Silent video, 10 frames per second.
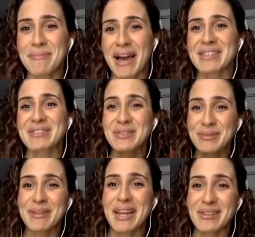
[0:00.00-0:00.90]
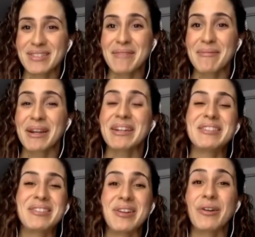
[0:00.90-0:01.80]
Basil's, but now St.
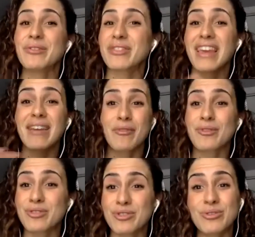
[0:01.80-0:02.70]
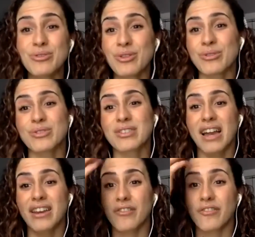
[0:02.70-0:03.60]
Mary's, they do those
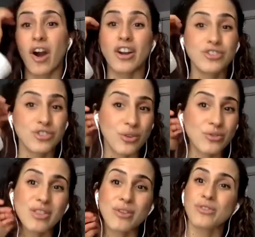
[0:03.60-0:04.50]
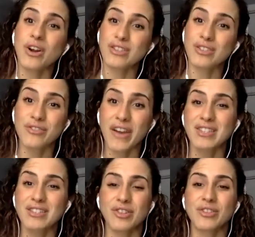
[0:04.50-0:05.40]
kind of art shows and those arts
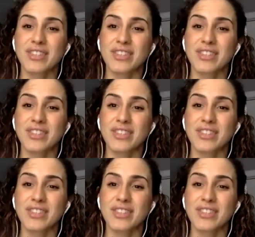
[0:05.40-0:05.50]
festivals.